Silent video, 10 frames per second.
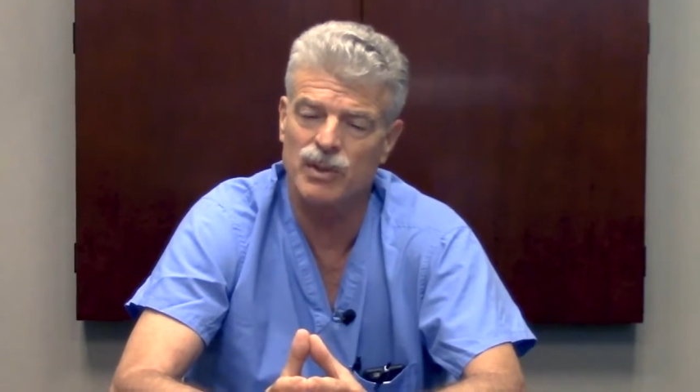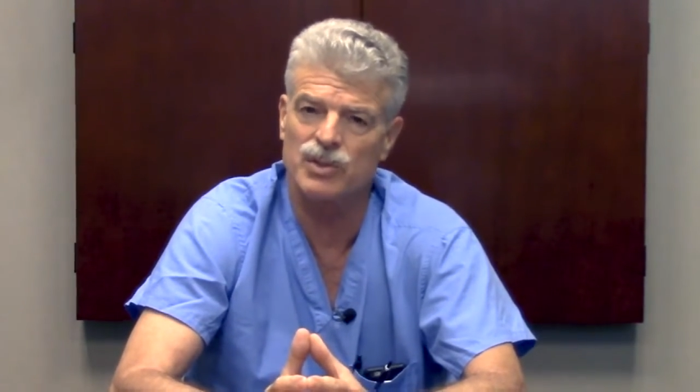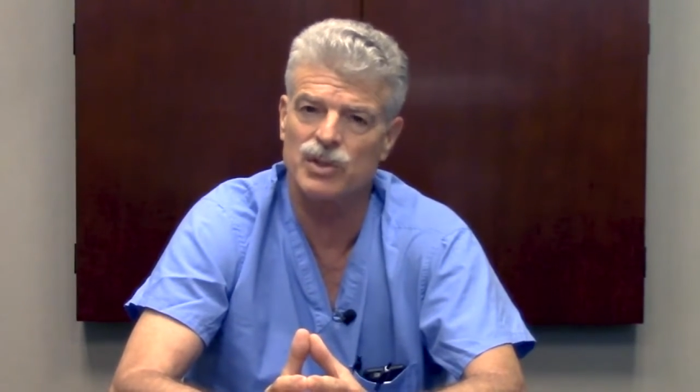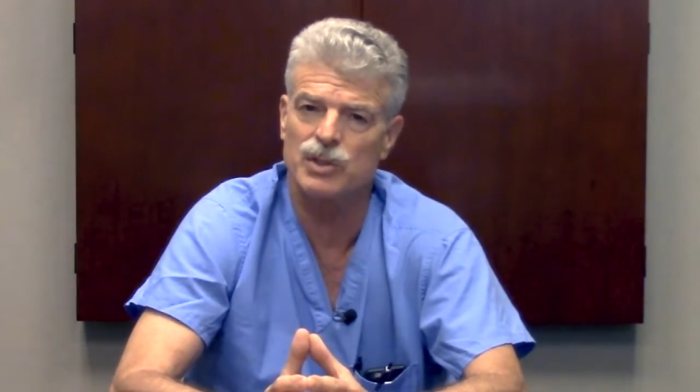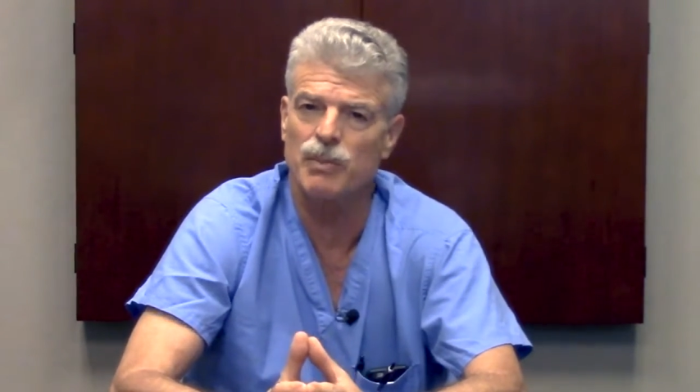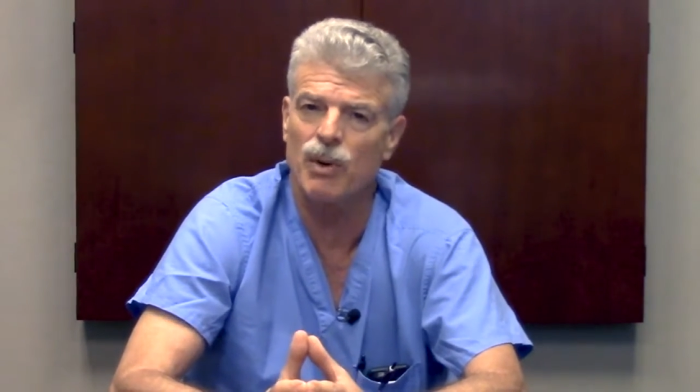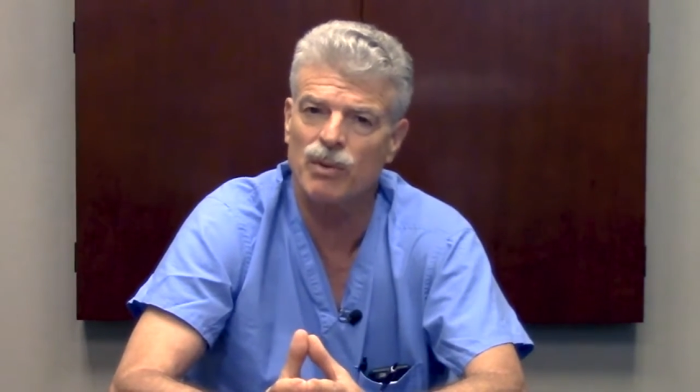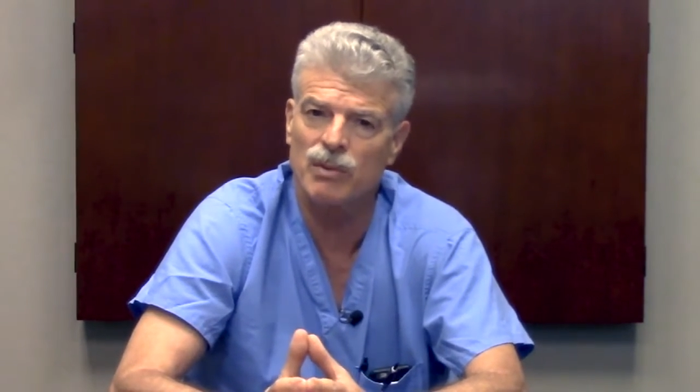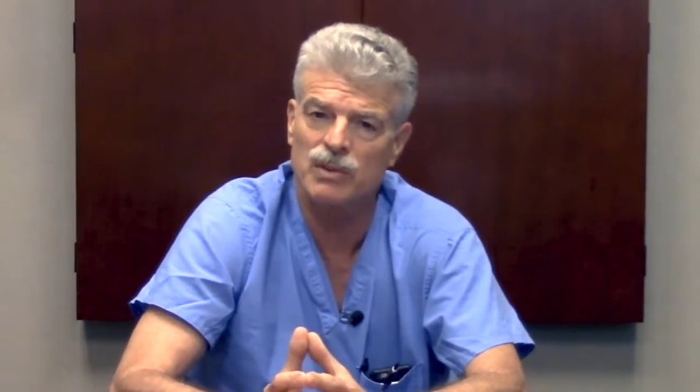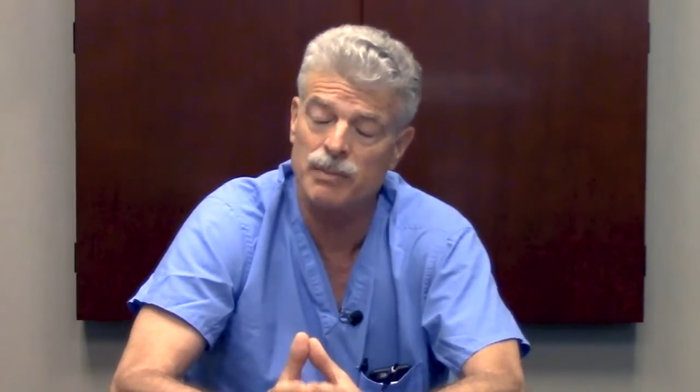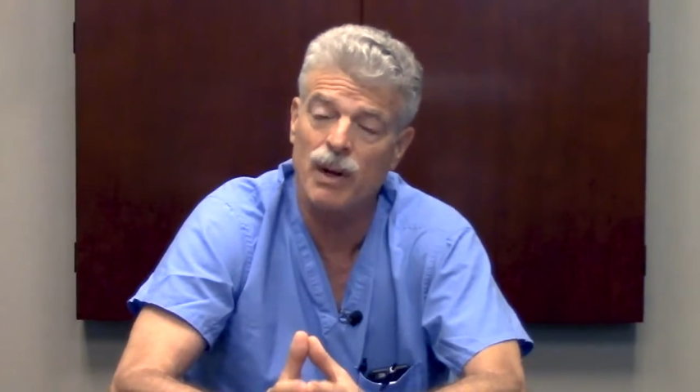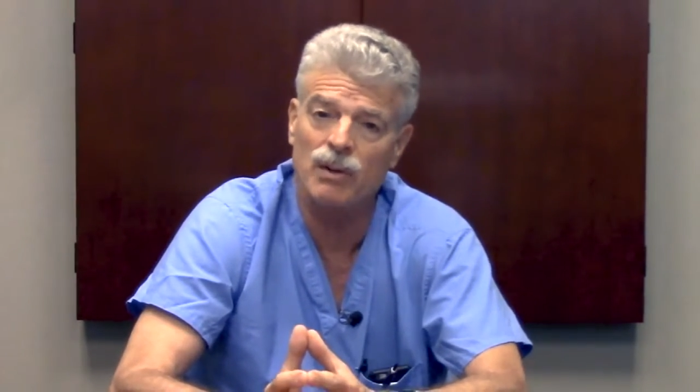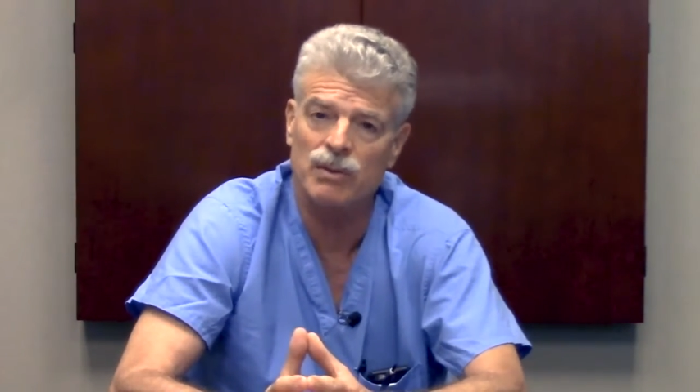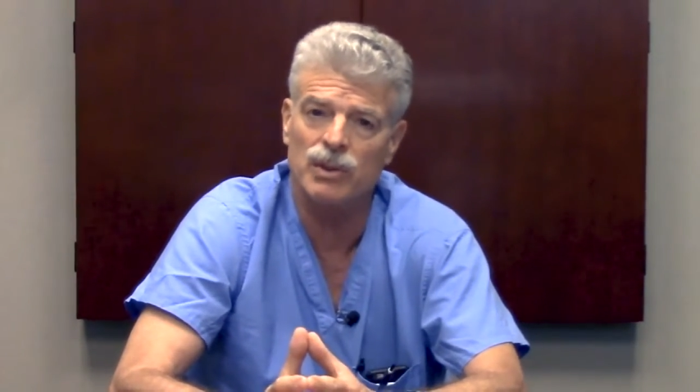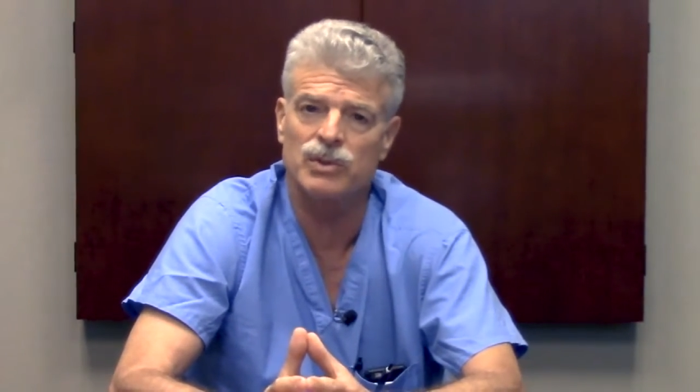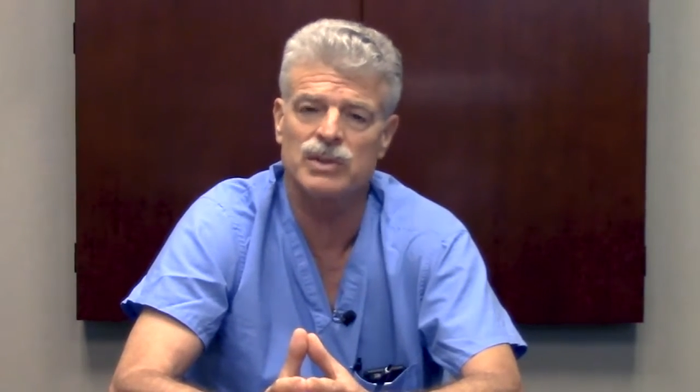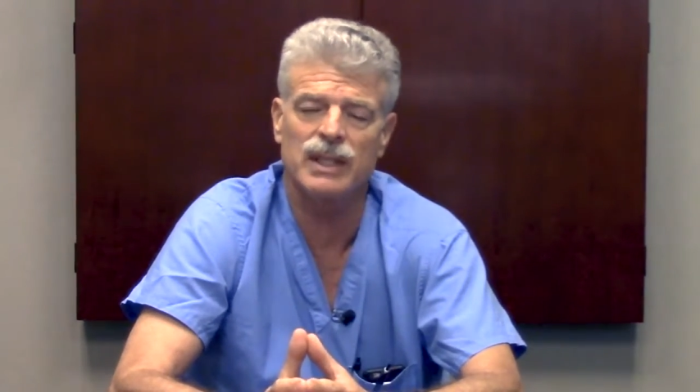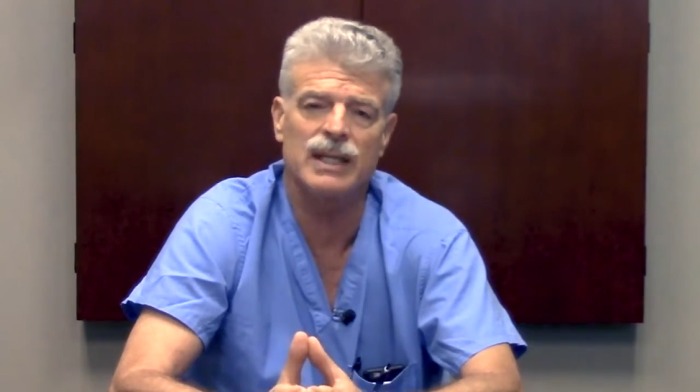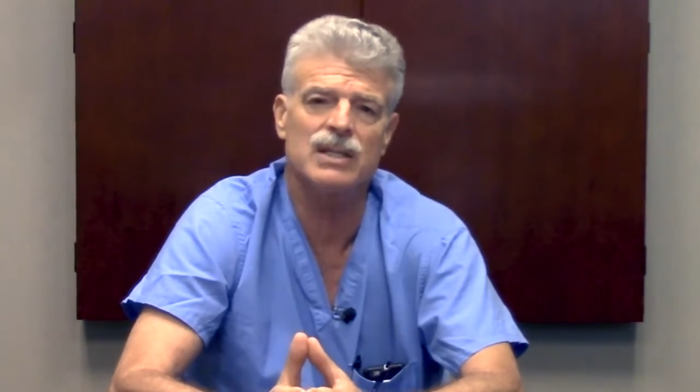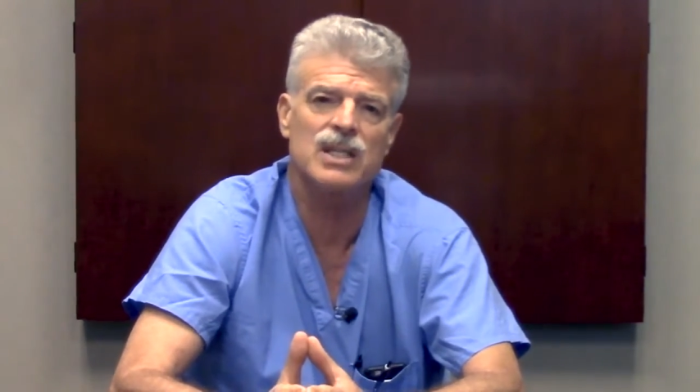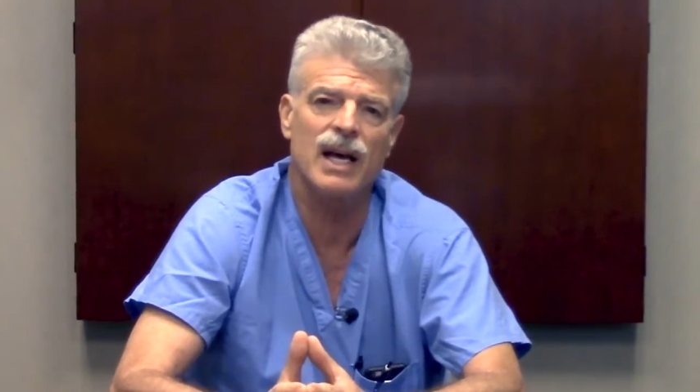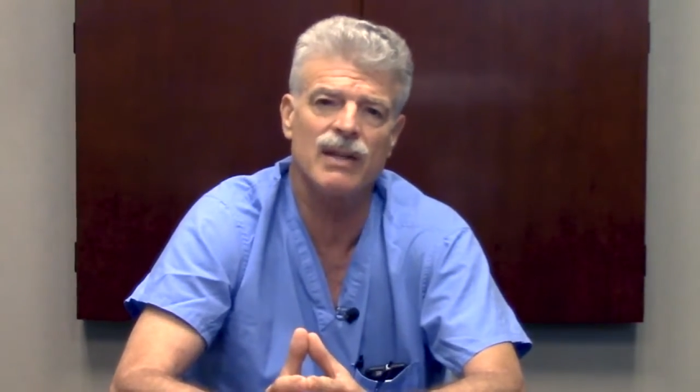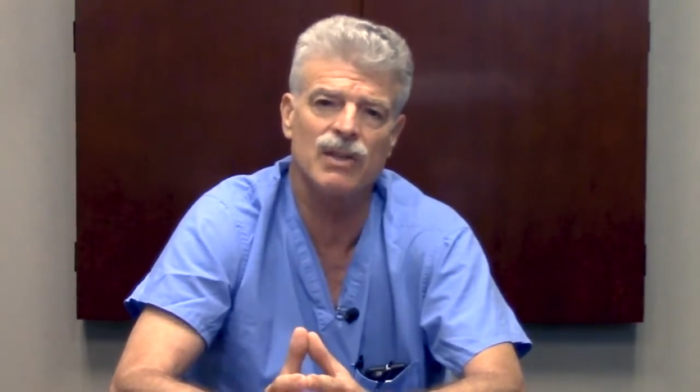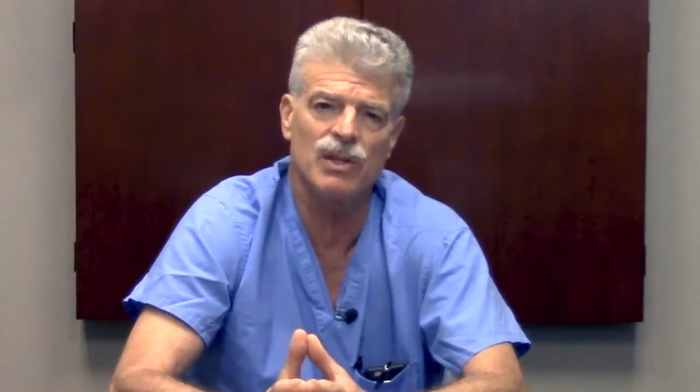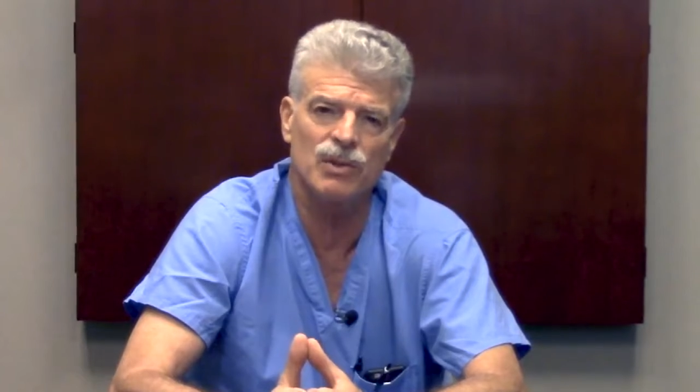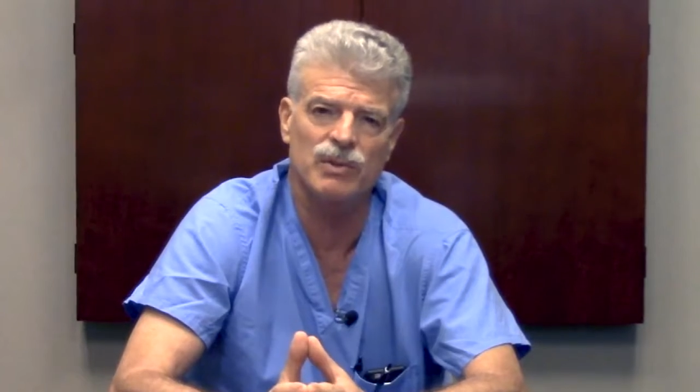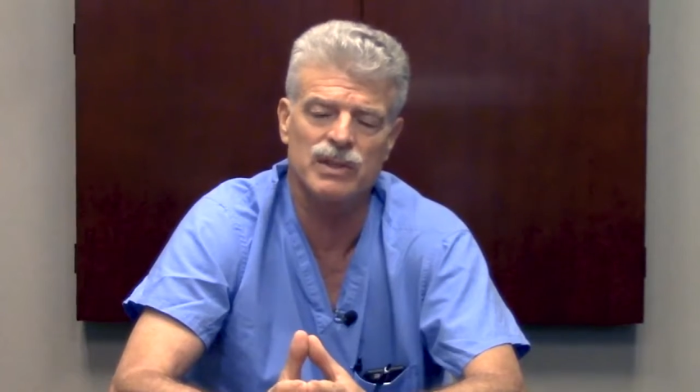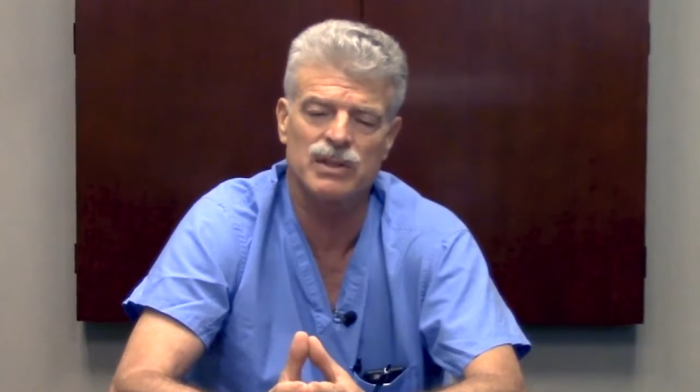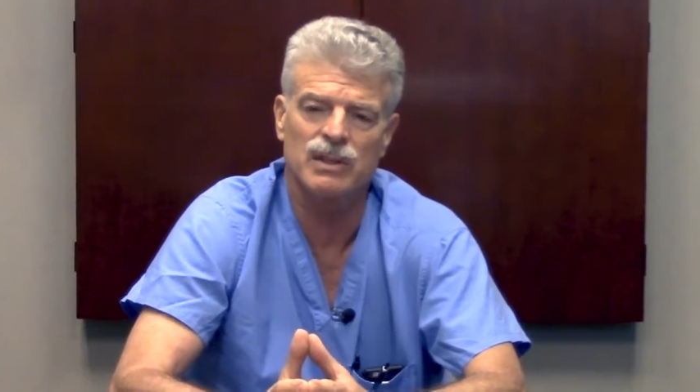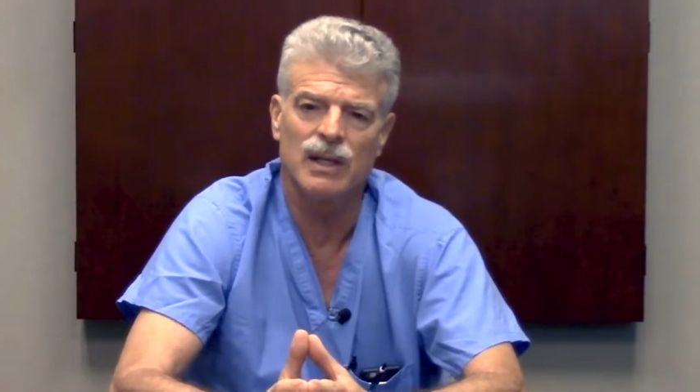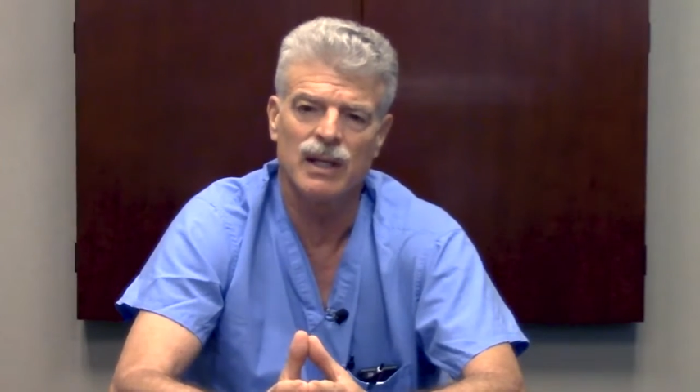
Those are small growths inside the uterus